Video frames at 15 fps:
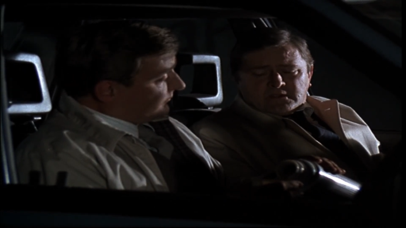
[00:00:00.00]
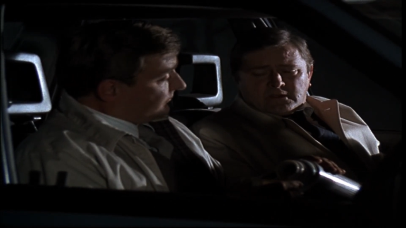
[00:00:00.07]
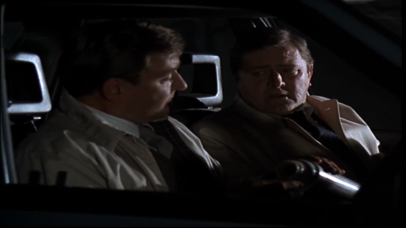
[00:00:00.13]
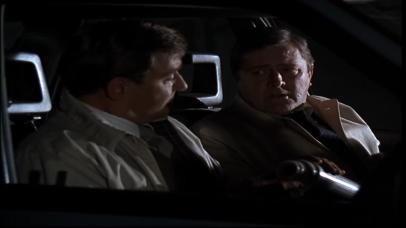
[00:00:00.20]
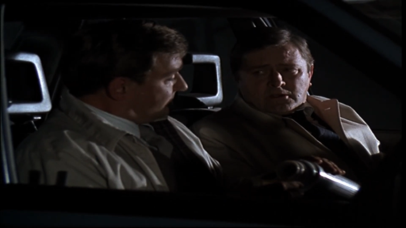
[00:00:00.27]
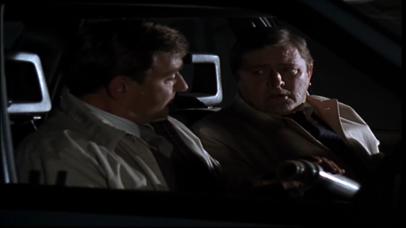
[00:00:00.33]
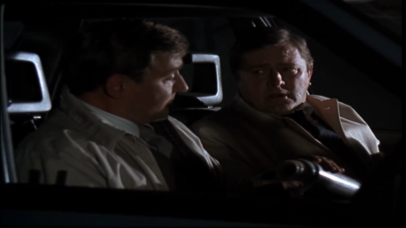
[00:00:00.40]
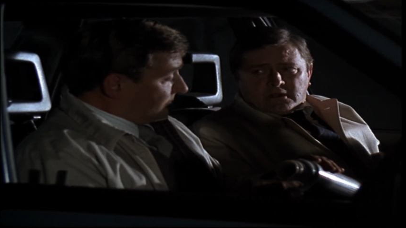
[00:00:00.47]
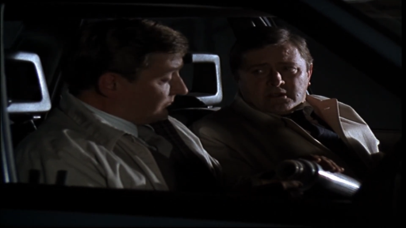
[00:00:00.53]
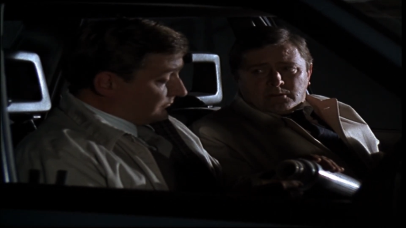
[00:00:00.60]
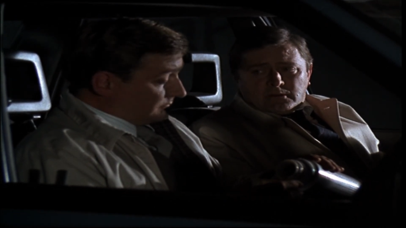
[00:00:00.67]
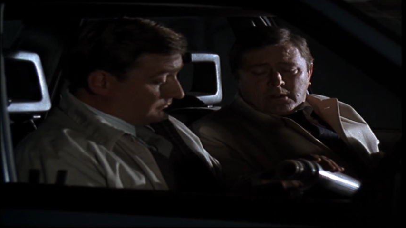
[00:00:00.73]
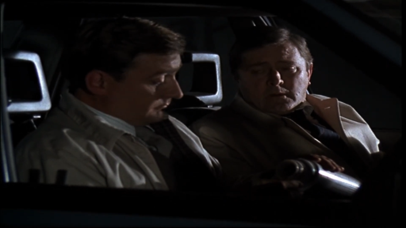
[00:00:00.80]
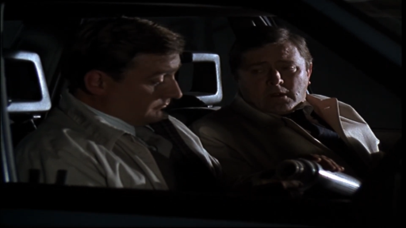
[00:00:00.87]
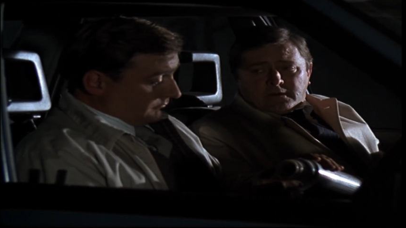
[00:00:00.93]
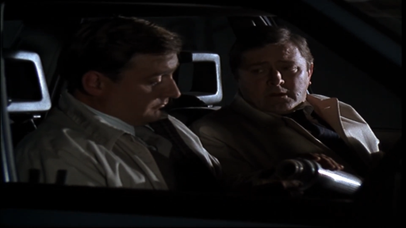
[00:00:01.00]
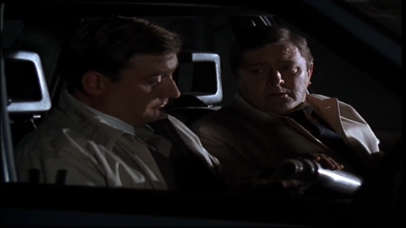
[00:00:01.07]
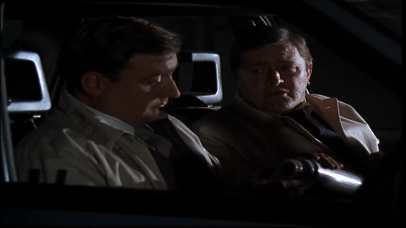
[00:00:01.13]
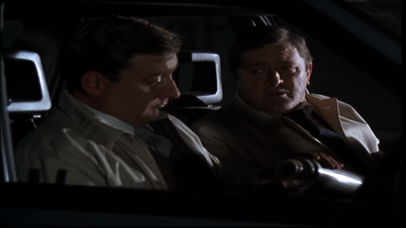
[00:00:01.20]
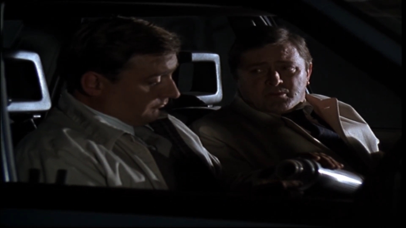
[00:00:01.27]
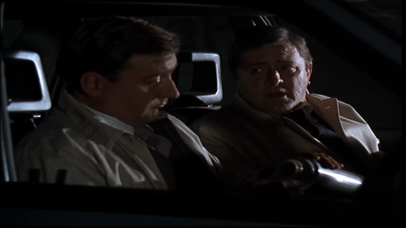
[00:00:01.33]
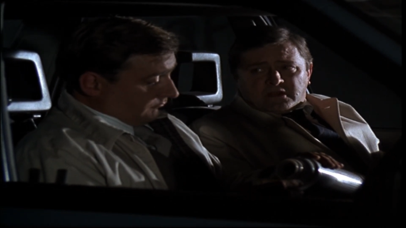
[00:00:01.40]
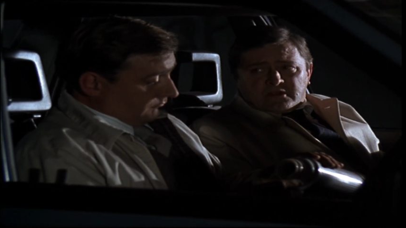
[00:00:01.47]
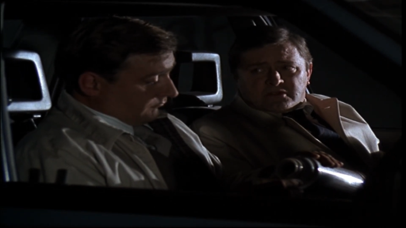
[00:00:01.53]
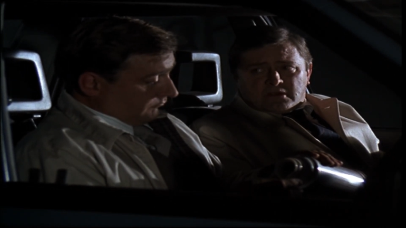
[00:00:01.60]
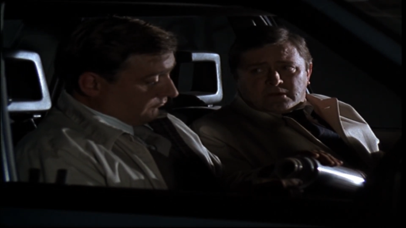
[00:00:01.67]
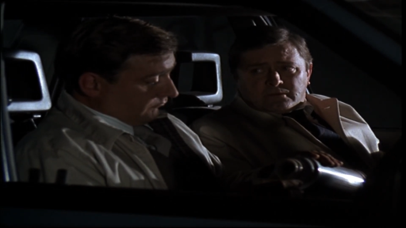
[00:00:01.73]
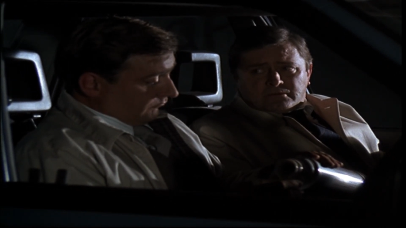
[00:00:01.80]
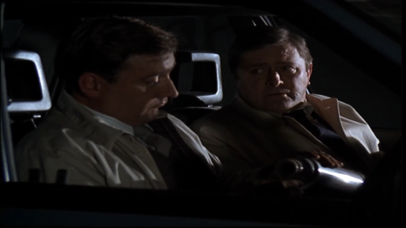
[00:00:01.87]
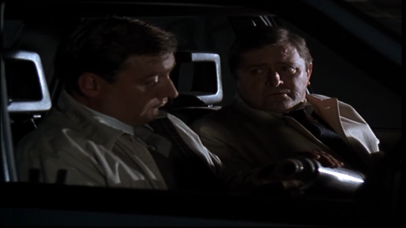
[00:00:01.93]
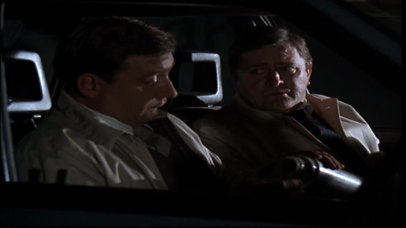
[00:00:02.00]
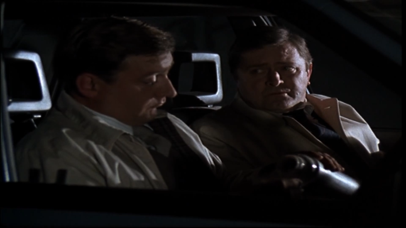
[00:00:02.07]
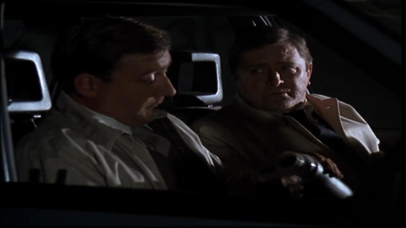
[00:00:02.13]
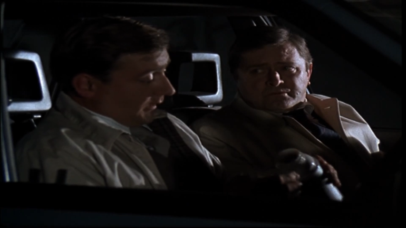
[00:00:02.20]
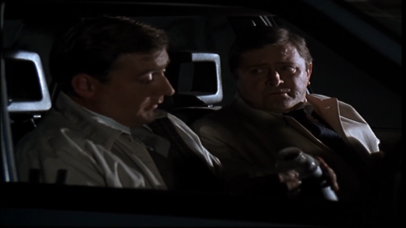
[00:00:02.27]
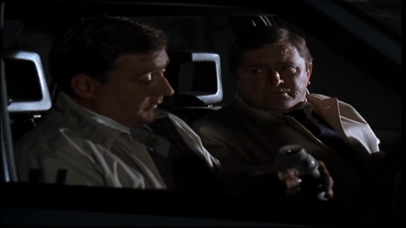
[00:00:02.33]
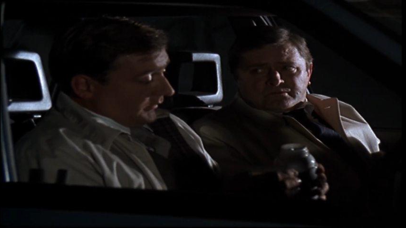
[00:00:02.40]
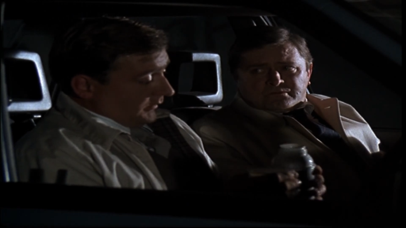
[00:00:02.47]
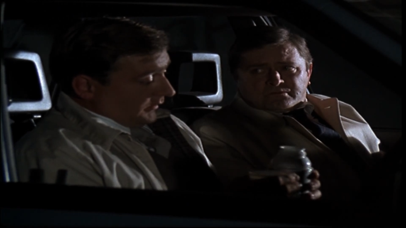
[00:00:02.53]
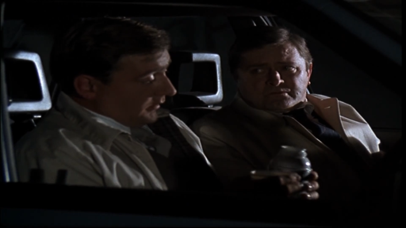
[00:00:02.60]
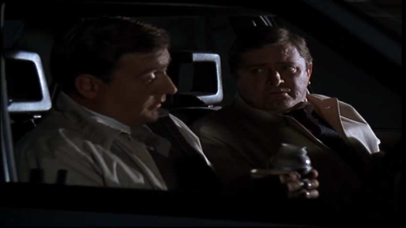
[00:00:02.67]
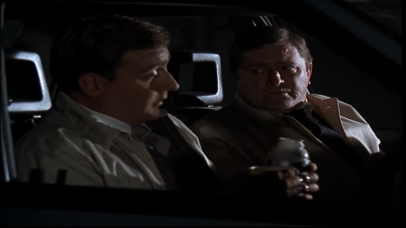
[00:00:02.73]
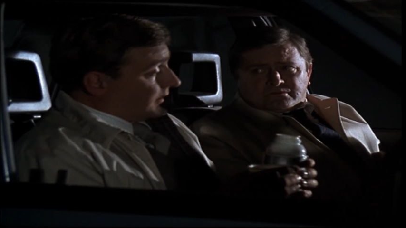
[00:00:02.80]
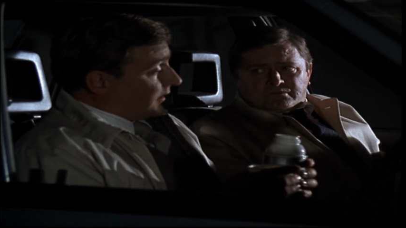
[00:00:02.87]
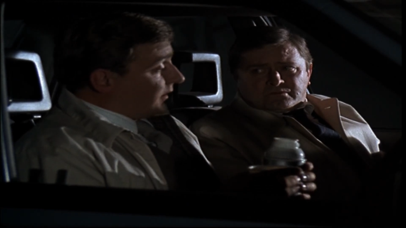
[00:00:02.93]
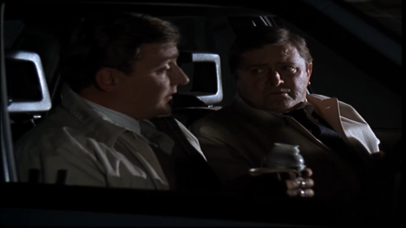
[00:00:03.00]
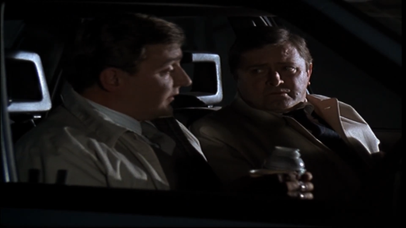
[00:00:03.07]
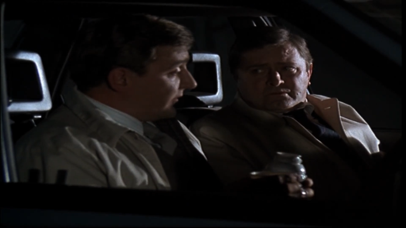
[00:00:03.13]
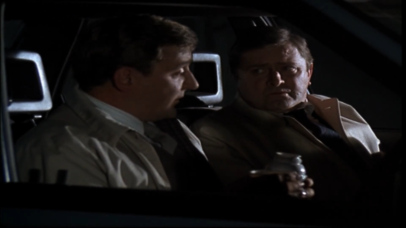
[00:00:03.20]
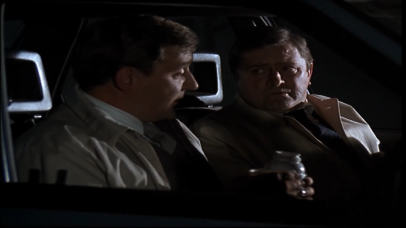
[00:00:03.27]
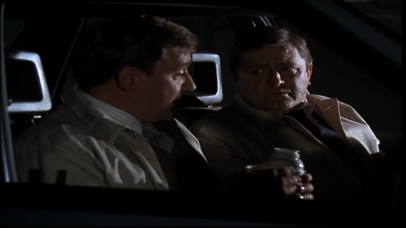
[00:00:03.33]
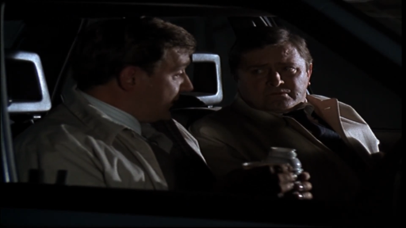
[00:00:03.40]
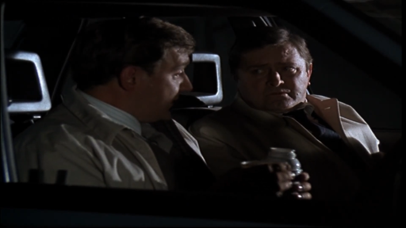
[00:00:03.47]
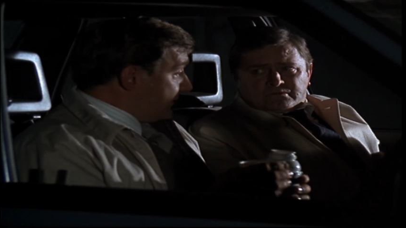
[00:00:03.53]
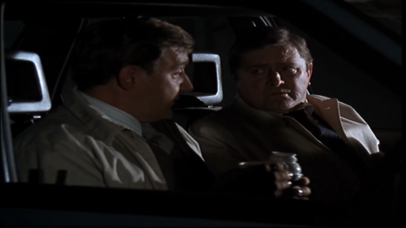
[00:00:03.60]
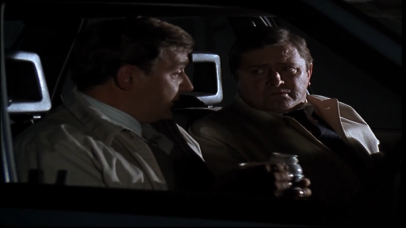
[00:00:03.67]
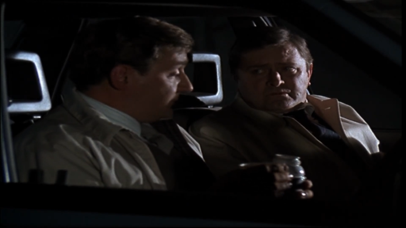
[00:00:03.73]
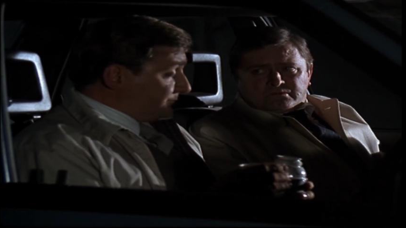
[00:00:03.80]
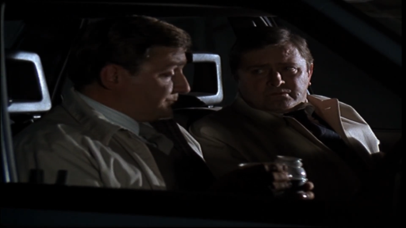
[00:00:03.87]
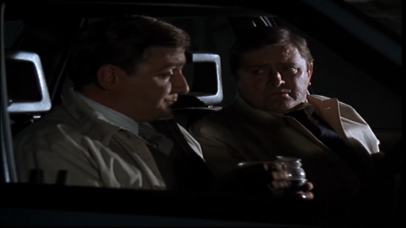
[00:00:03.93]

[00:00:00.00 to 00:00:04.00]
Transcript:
Speaker 1: me to the collar. You know that, don't you, Mellish?
Speaker 2: I think I understand, Gov.